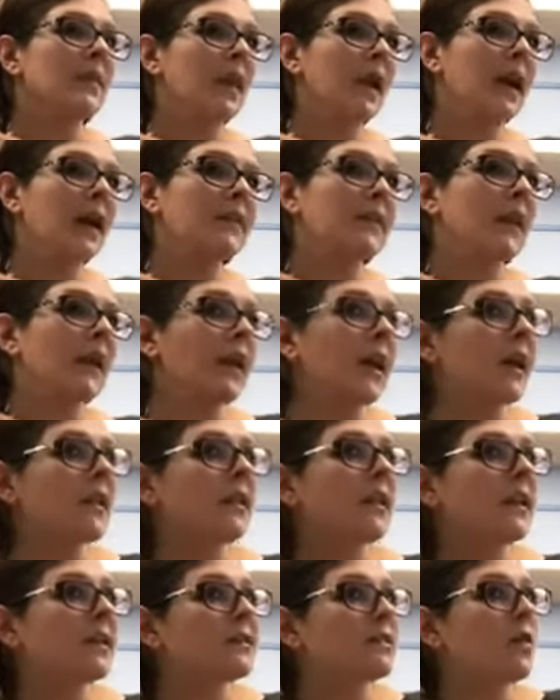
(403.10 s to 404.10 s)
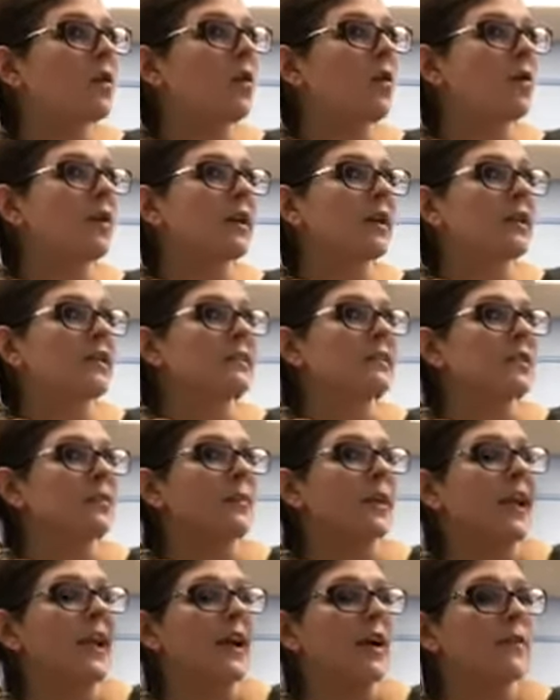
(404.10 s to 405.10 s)
And then I like to hold it until
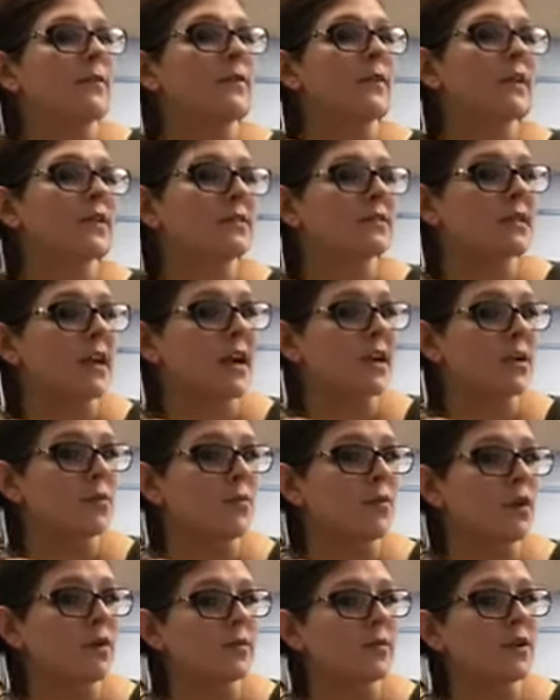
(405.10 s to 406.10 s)
my hair feels kind of warm.